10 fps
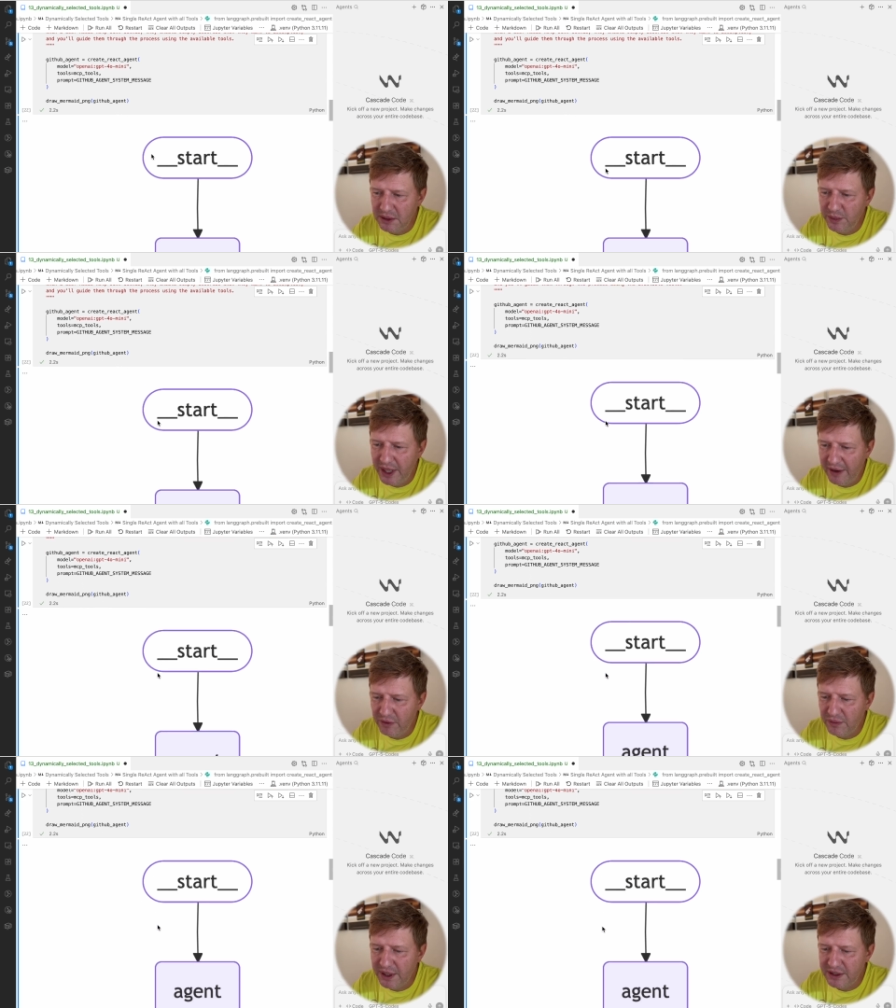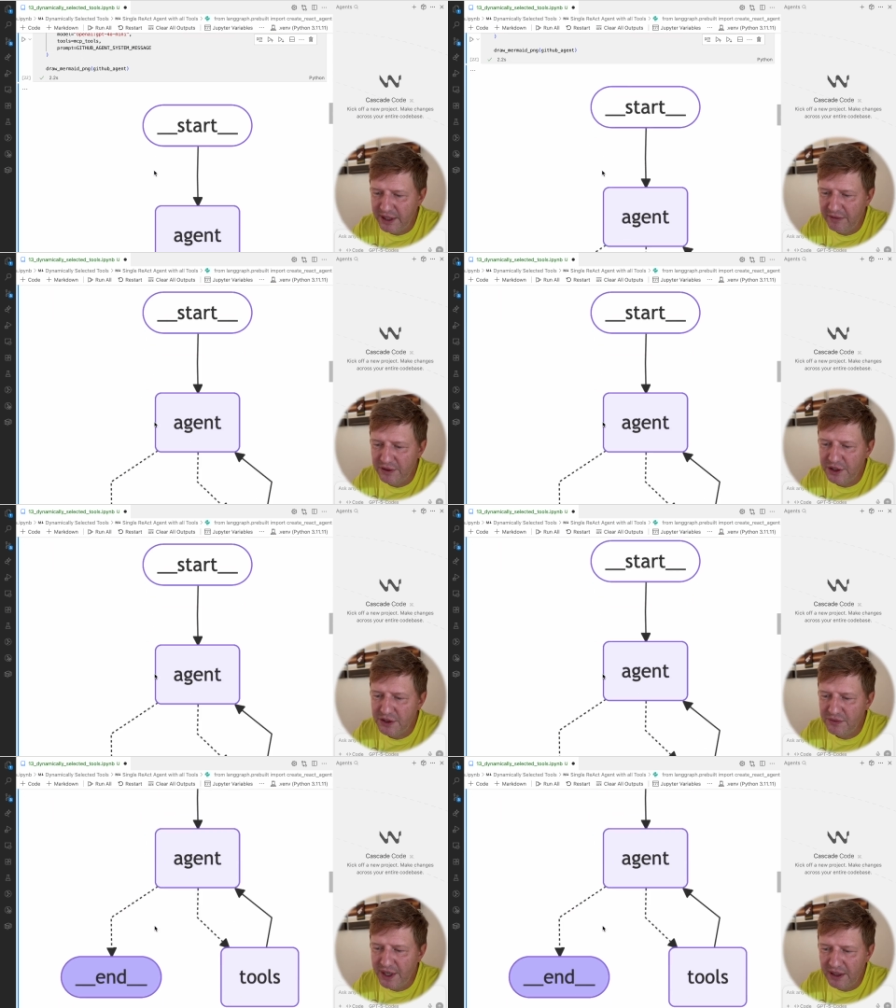we have already
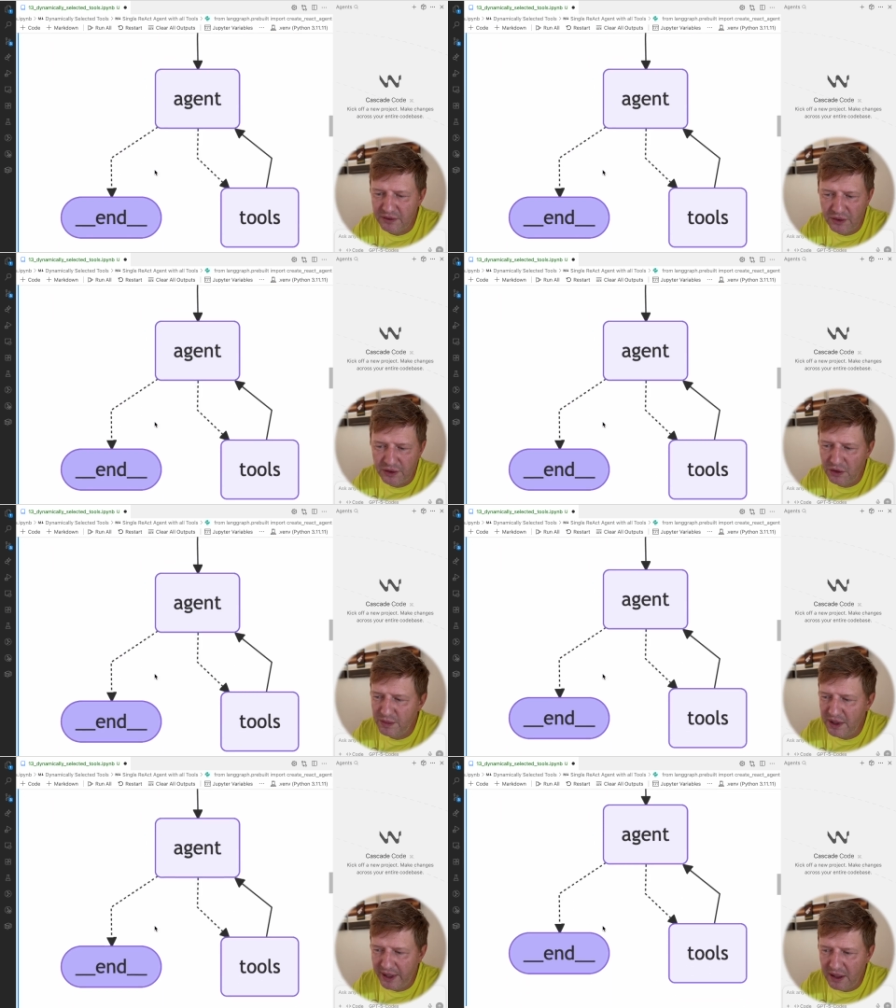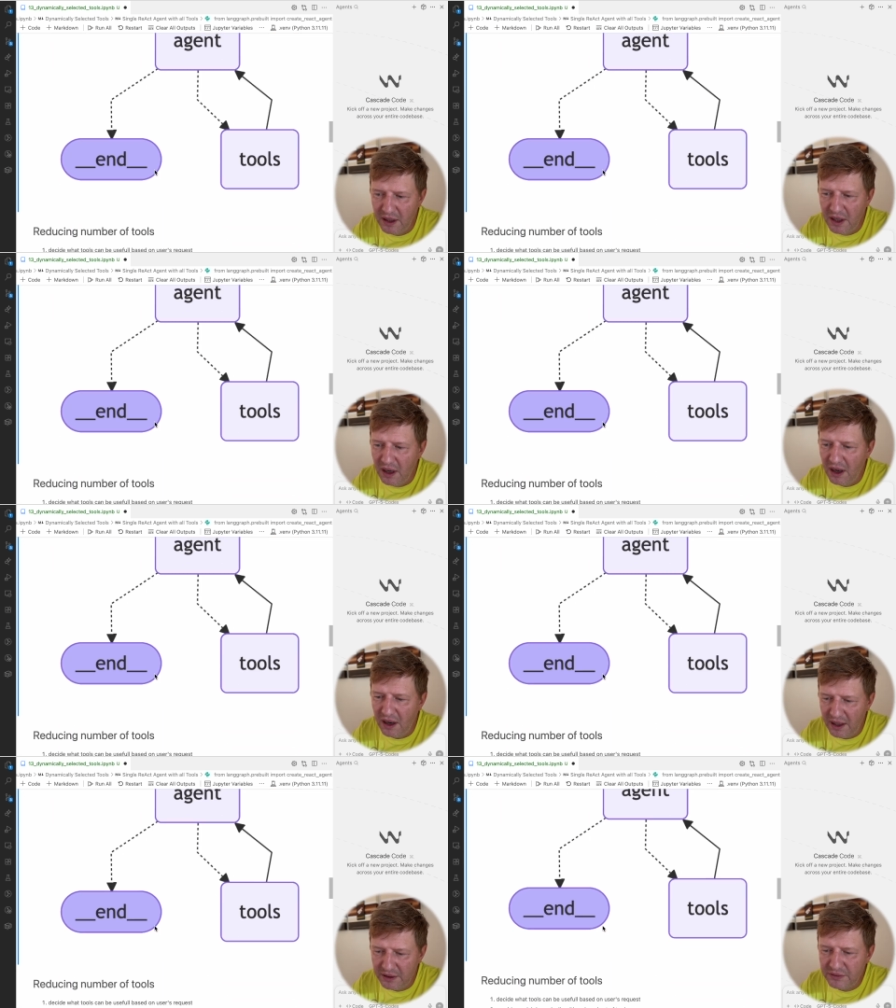73, so it could be like
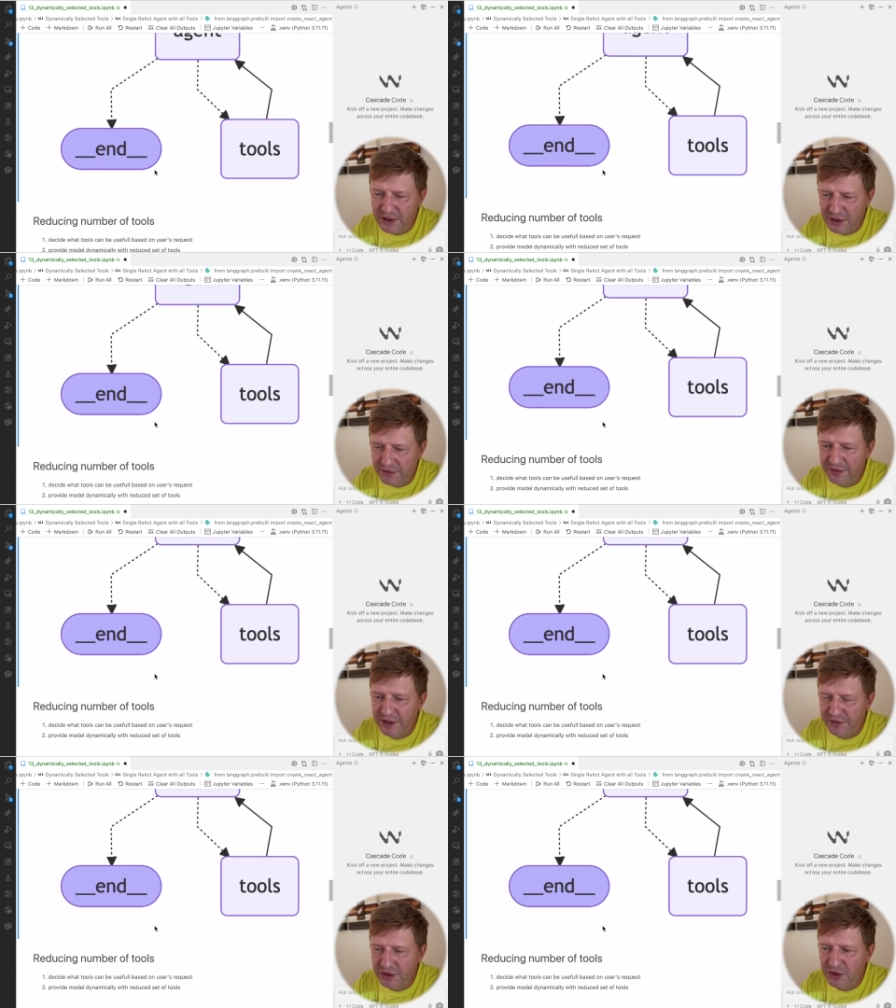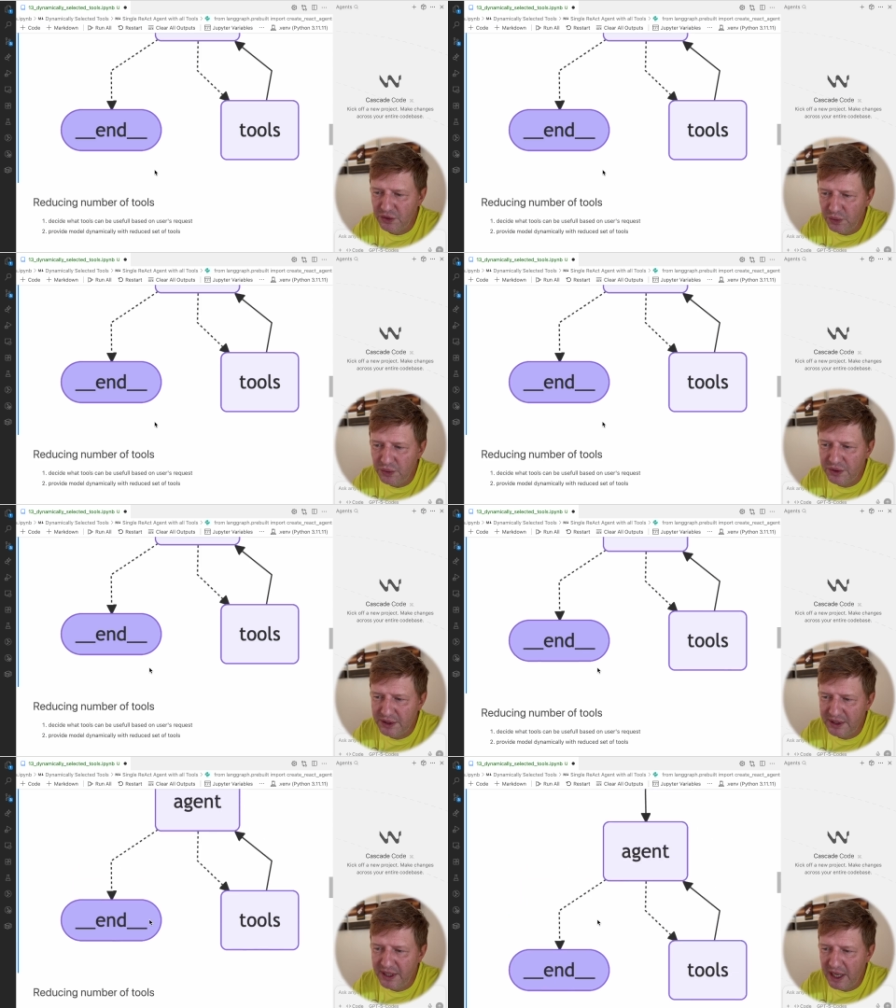hundreds of different tools
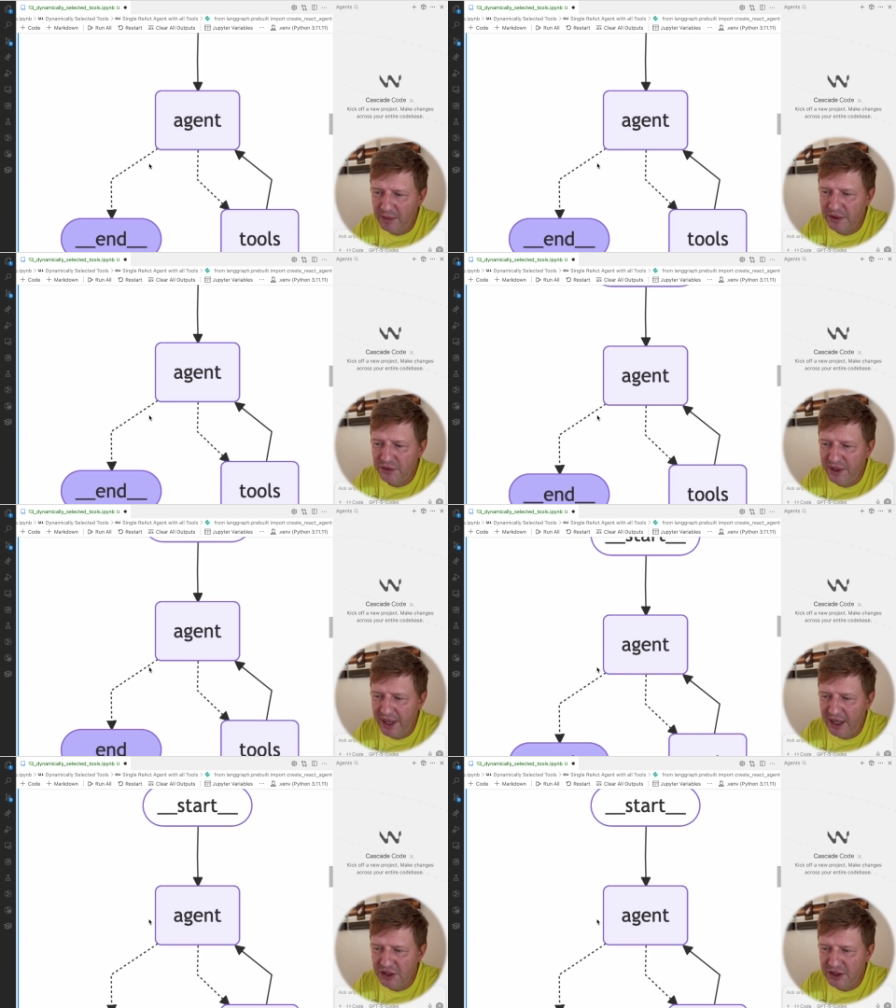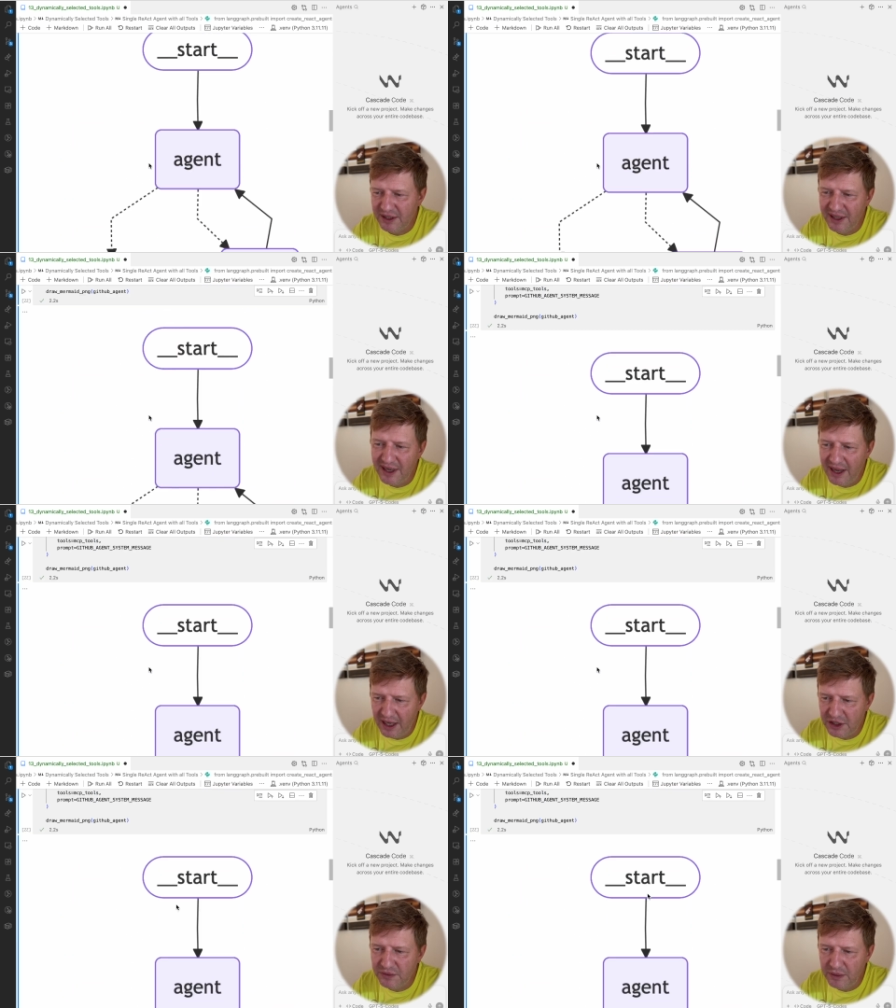enabled to the agent, and then
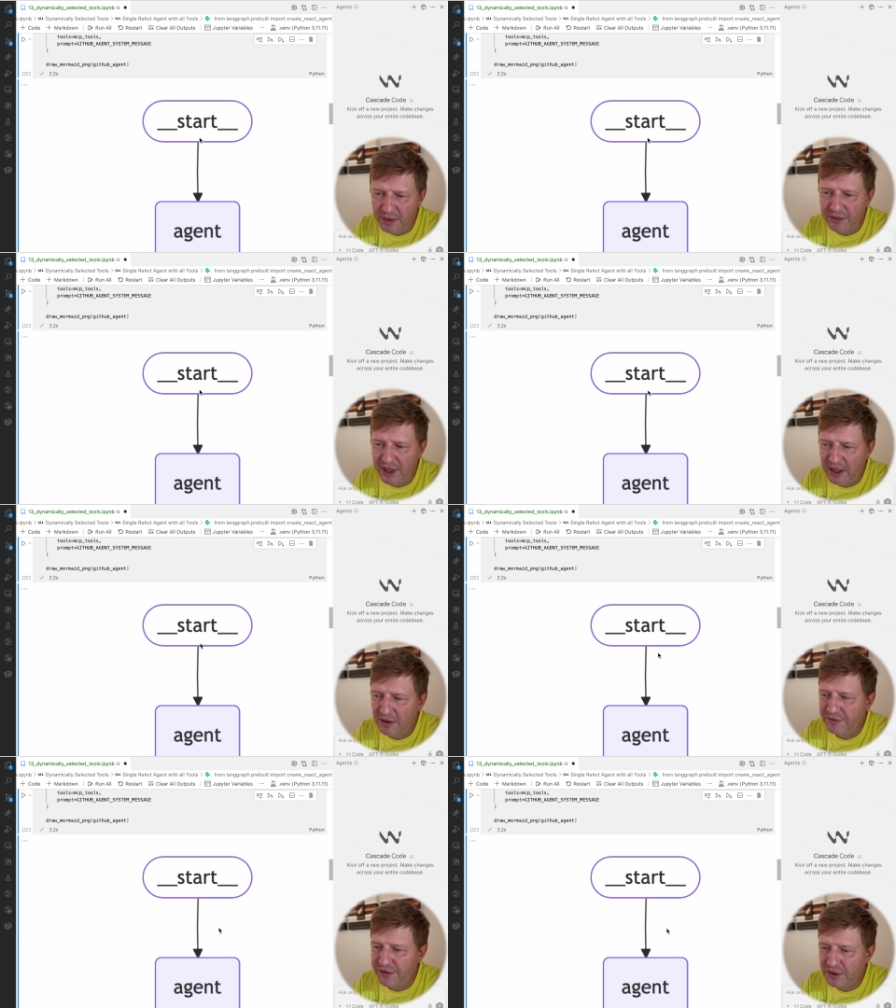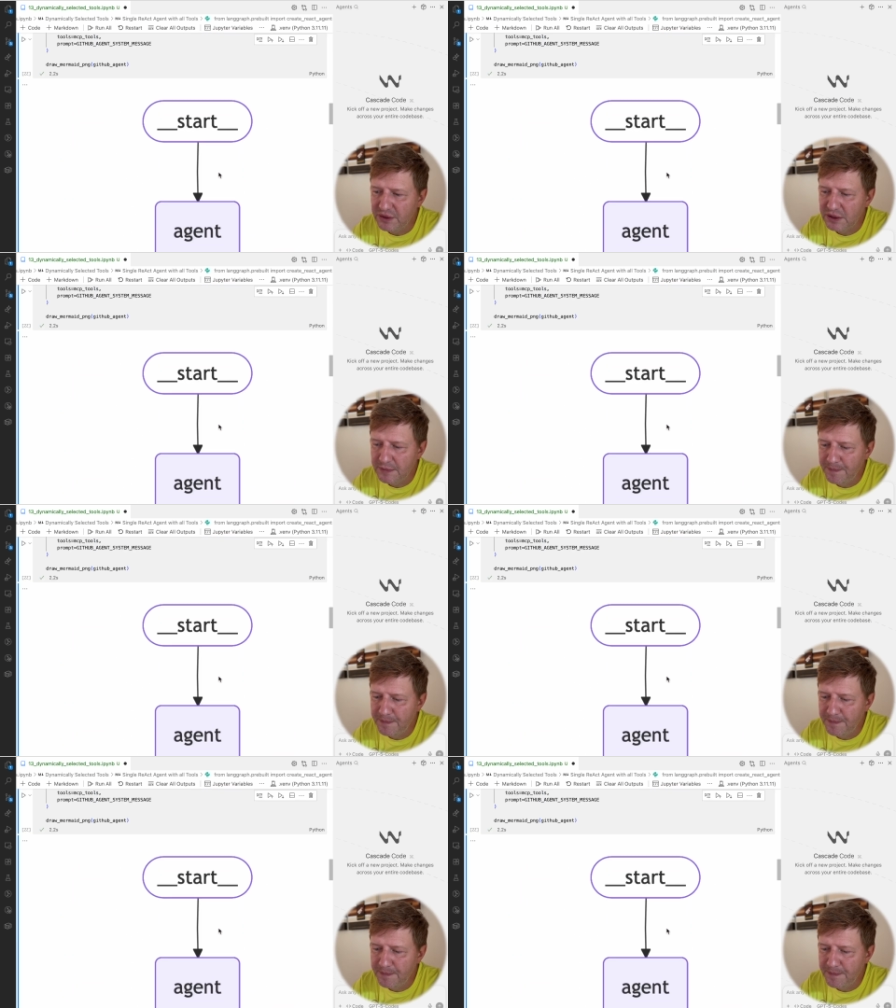agent will be really confused.